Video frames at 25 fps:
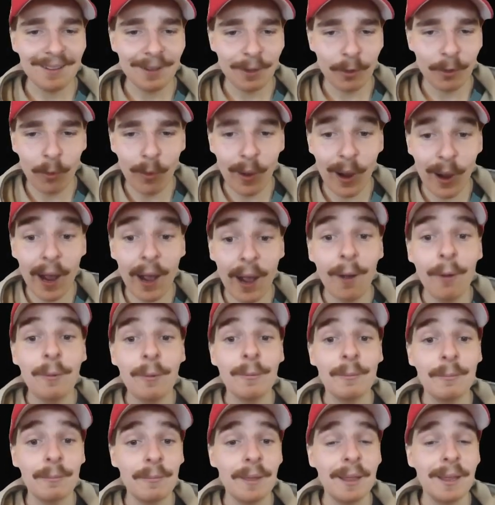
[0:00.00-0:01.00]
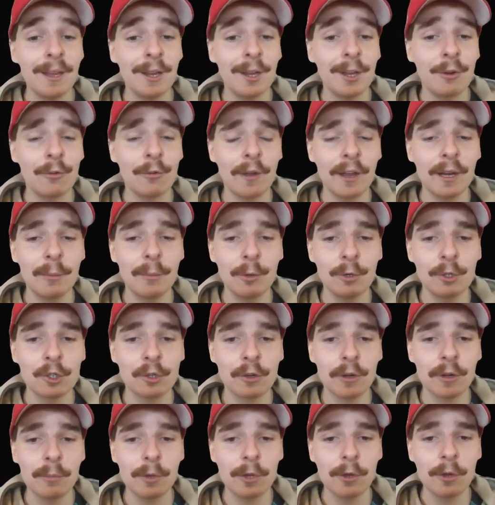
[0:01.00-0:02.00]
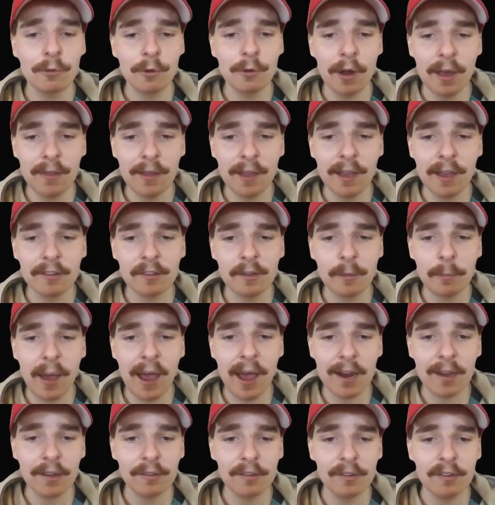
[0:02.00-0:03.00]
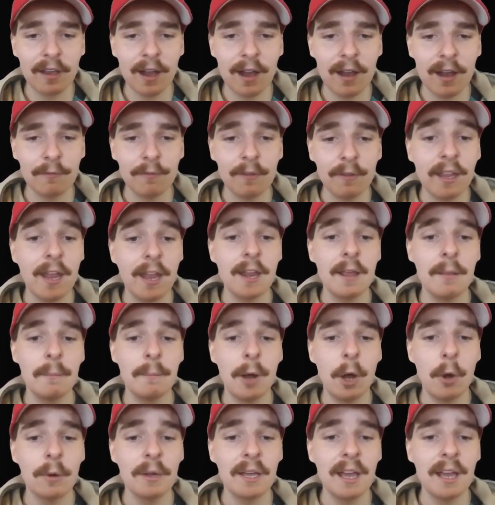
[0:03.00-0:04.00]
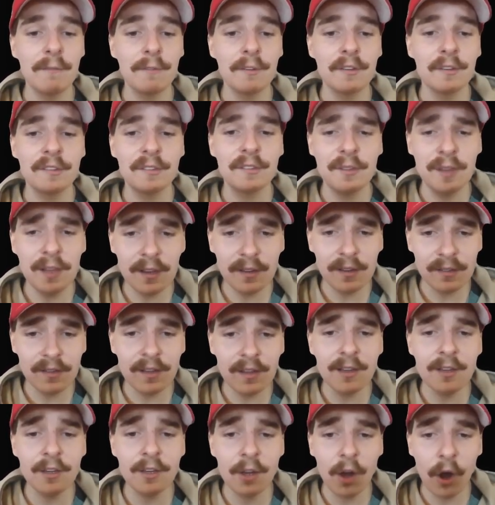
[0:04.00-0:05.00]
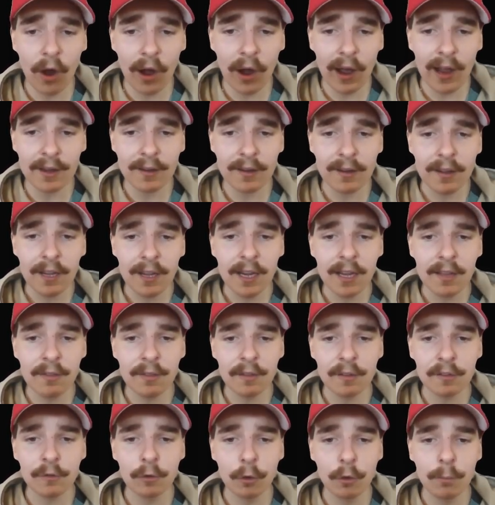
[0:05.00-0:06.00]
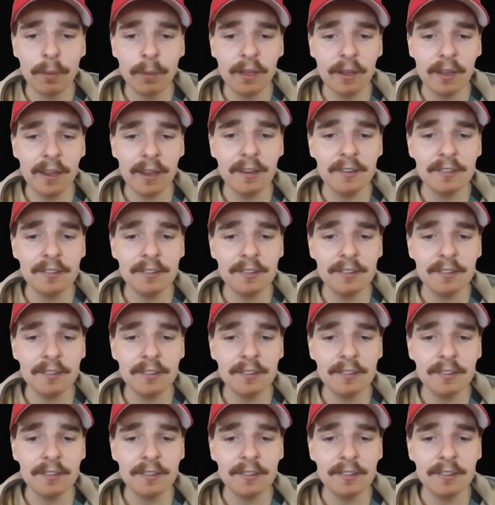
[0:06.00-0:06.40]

Wow. Incredible tribute right there to Pakistan for getting bowled out for 69 in the Super League